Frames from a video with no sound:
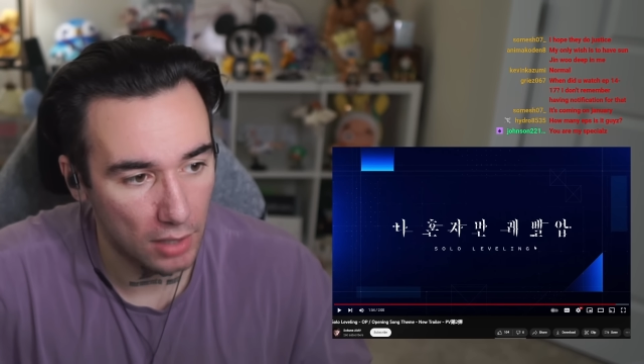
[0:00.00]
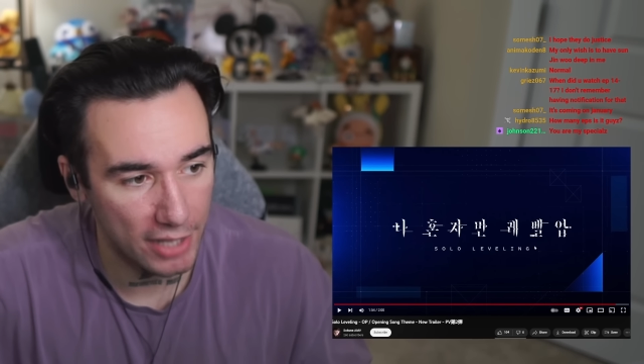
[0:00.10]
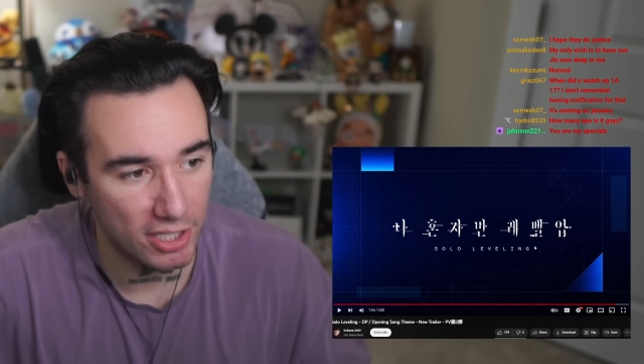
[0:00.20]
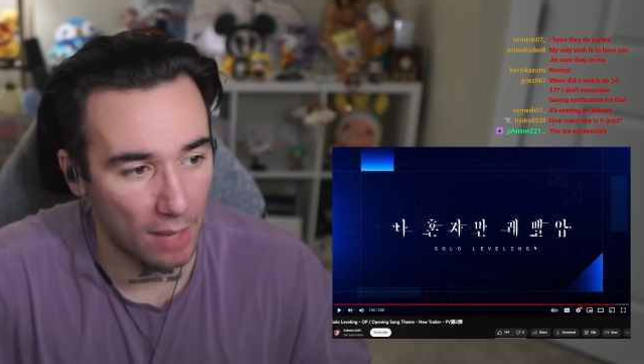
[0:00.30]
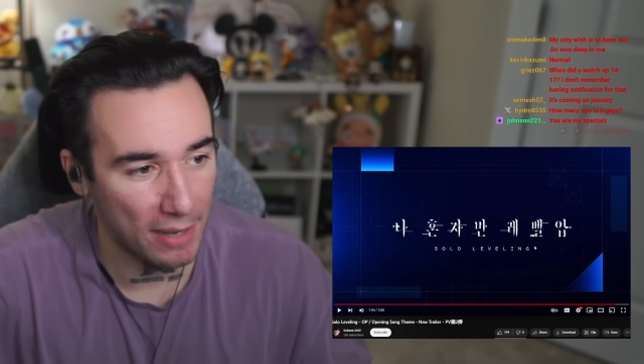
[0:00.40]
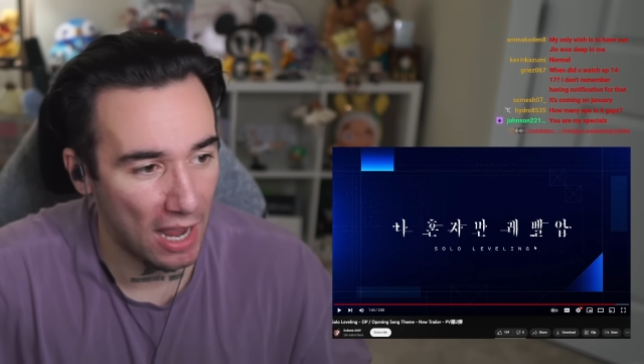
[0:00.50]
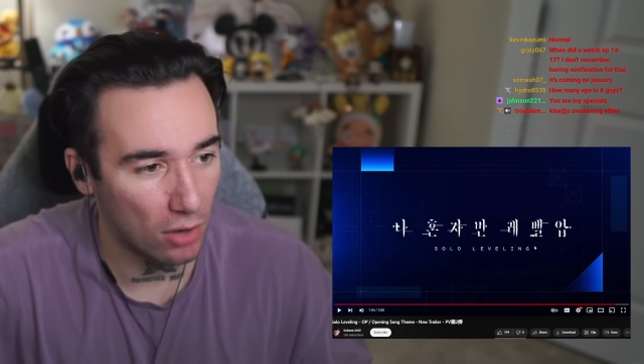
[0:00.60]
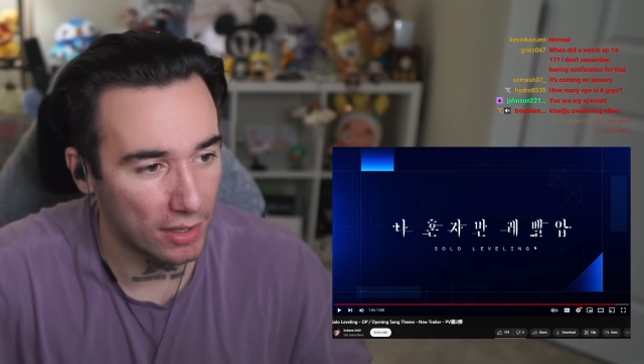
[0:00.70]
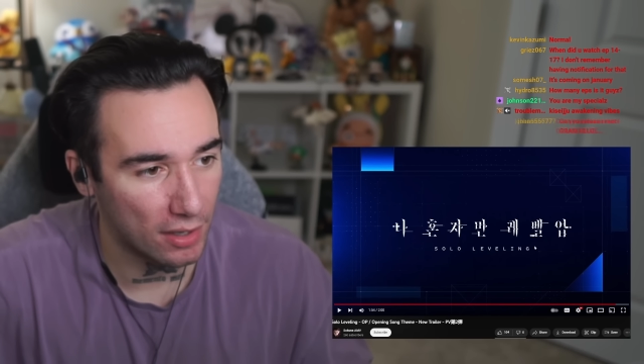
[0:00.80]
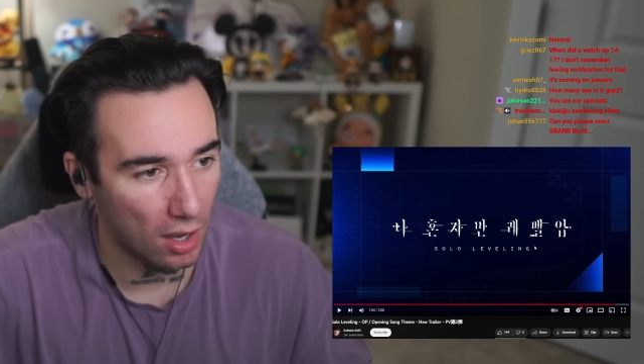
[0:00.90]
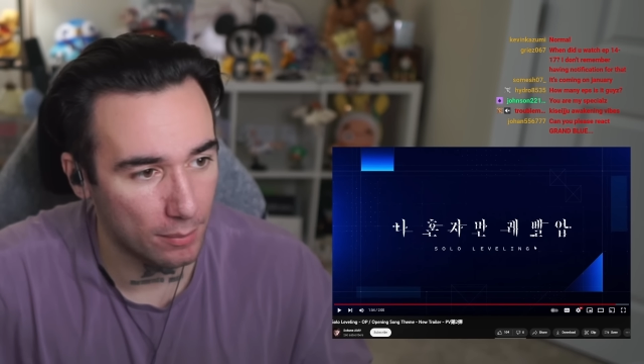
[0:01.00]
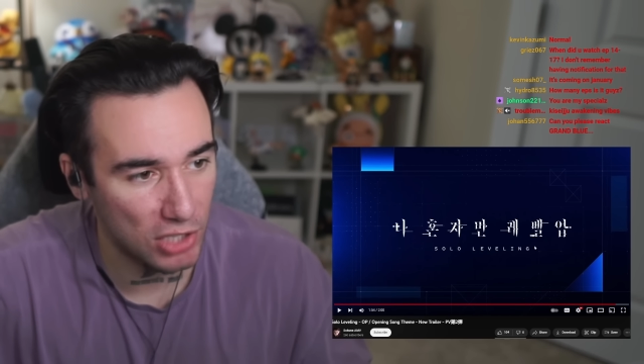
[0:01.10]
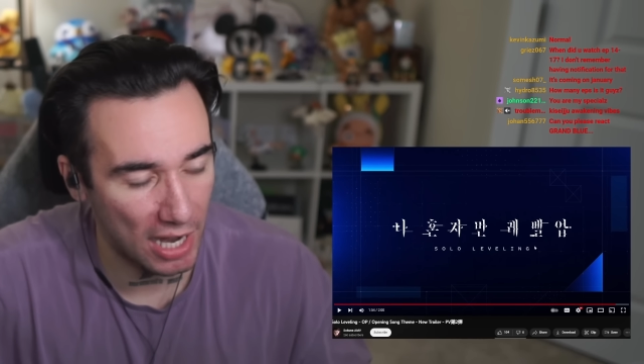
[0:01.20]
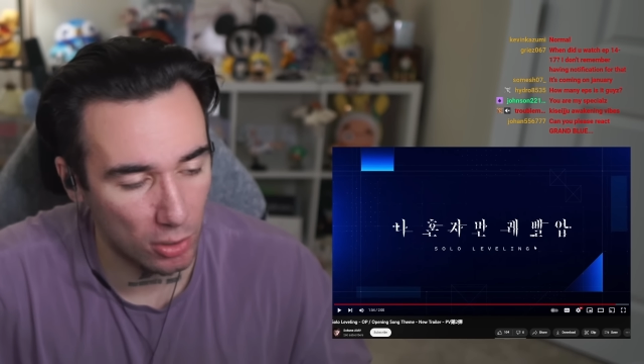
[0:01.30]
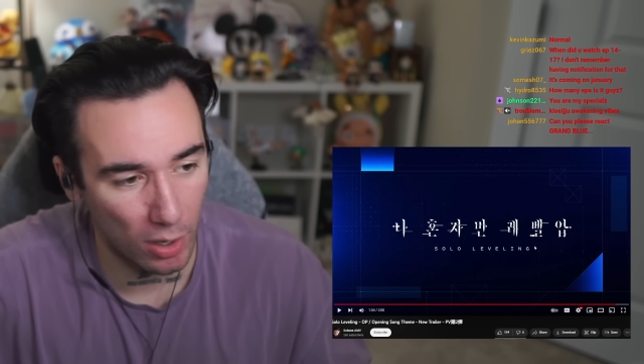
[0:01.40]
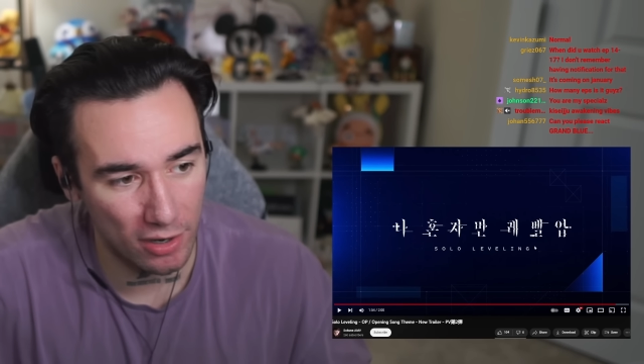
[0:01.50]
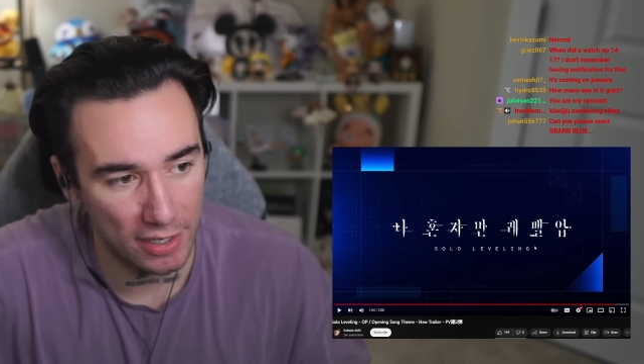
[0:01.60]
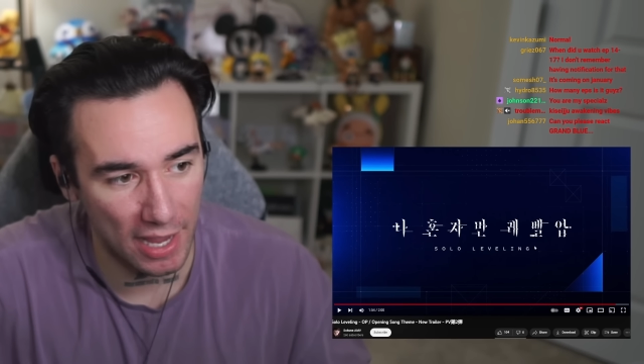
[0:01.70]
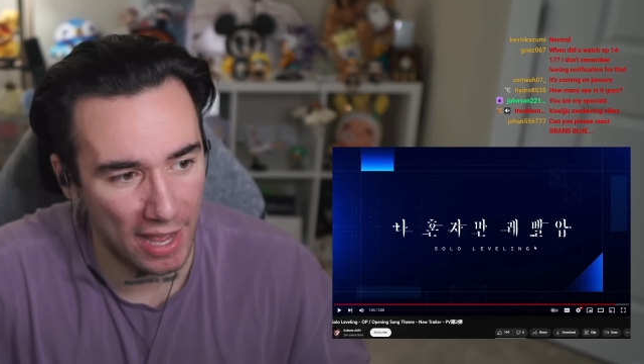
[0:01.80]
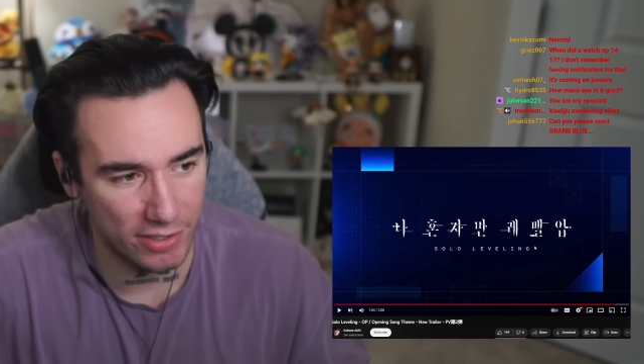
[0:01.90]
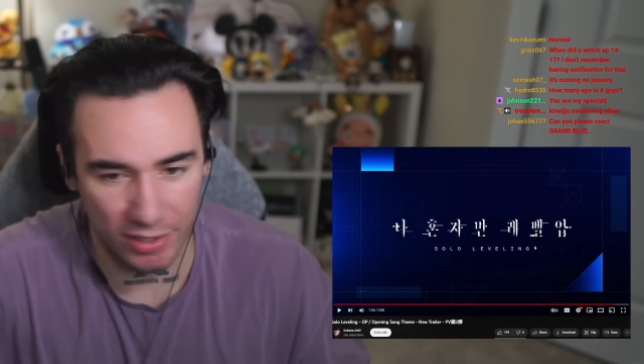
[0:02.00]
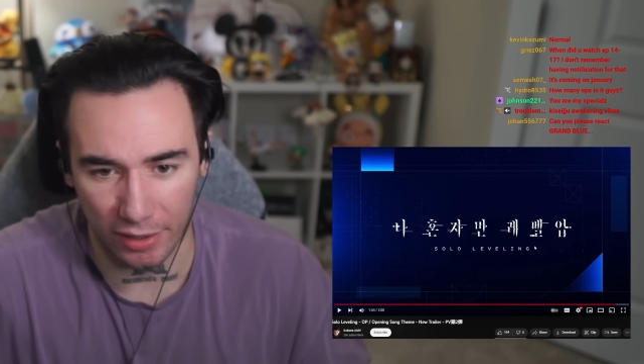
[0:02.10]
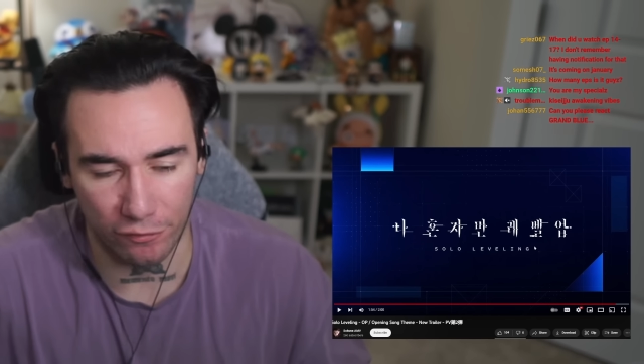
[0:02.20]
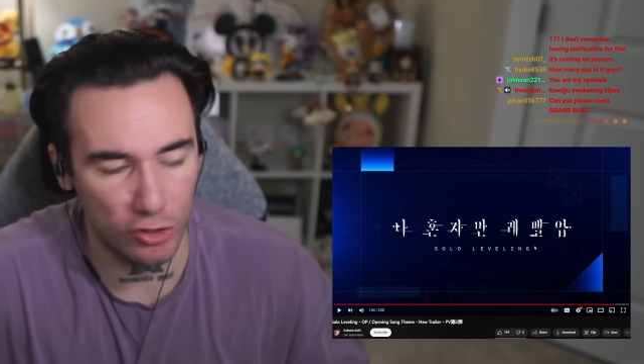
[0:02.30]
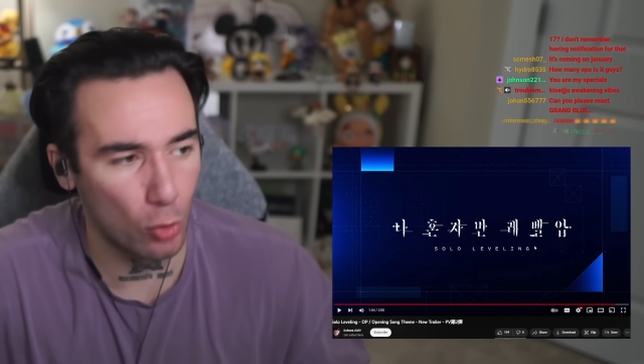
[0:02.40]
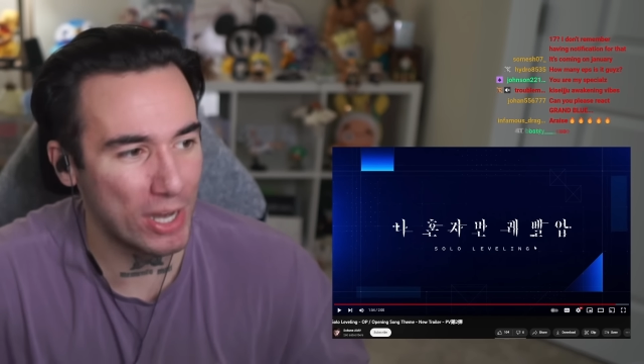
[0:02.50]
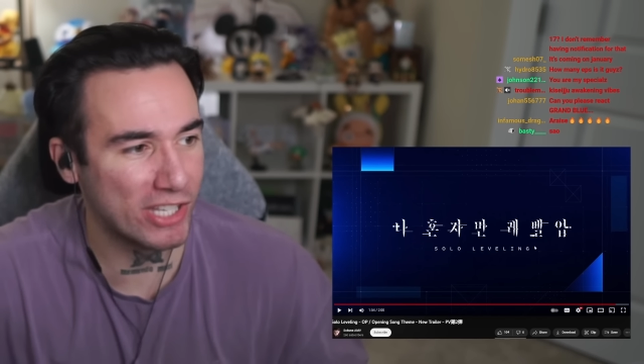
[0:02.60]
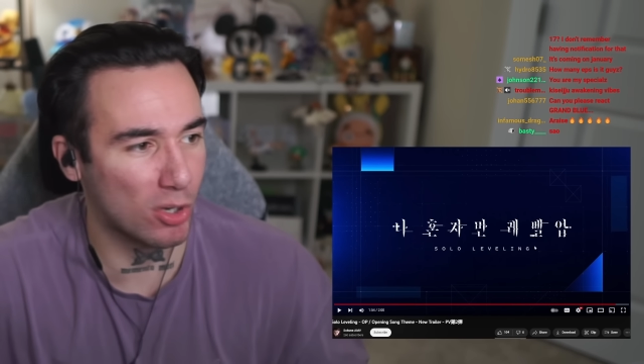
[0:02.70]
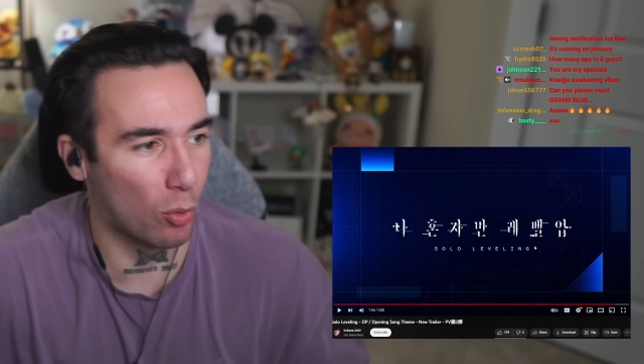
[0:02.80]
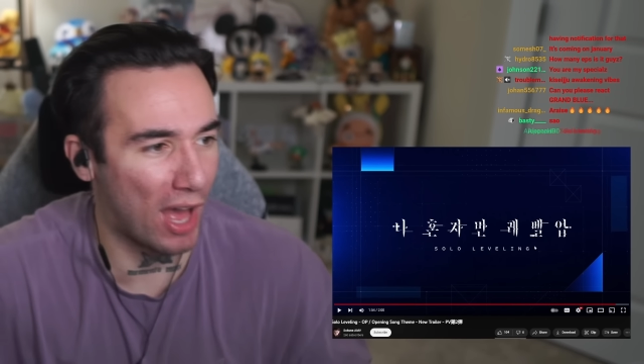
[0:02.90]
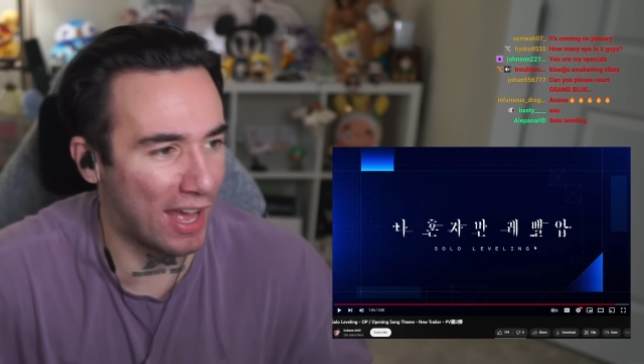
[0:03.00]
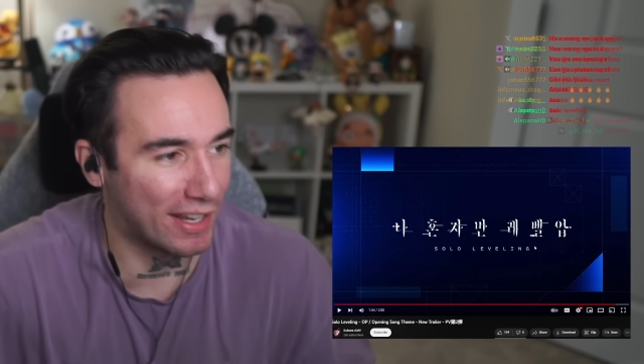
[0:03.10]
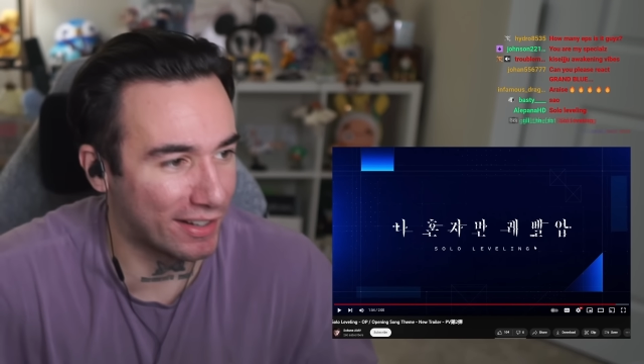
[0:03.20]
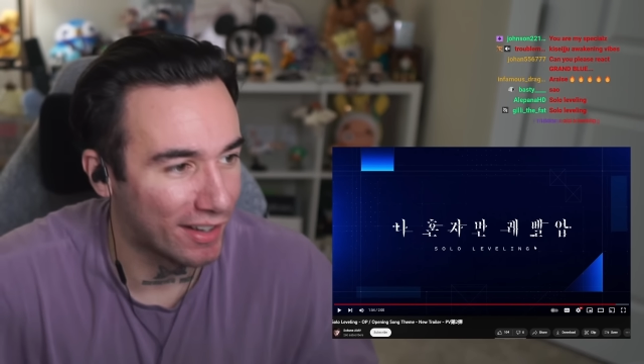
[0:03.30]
It's coming out in um January. Yeah, it's like a few weeks away.